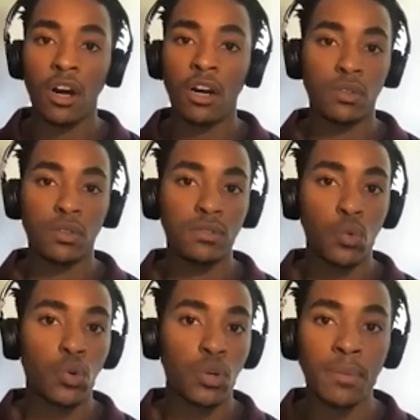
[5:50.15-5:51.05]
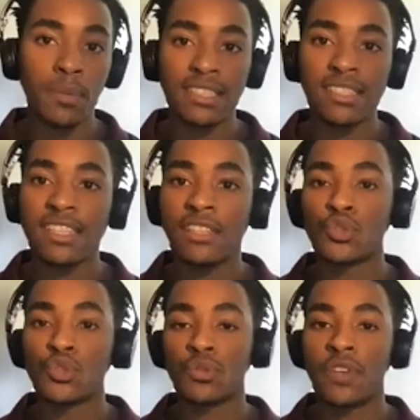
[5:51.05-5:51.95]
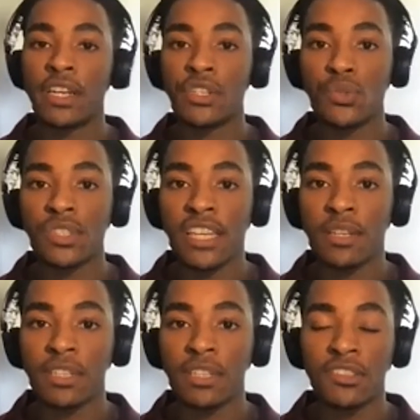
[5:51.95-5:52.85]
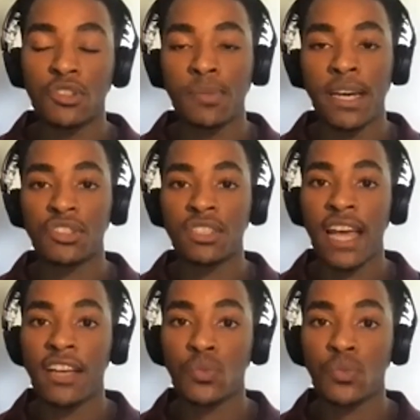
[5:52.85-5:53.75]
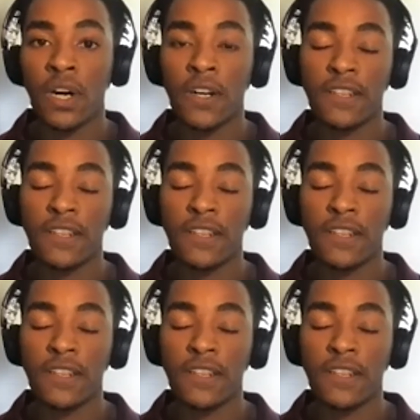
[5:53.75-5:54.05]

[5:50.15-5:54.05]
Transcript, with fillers: or we might see neutral venues take place in those matches as well.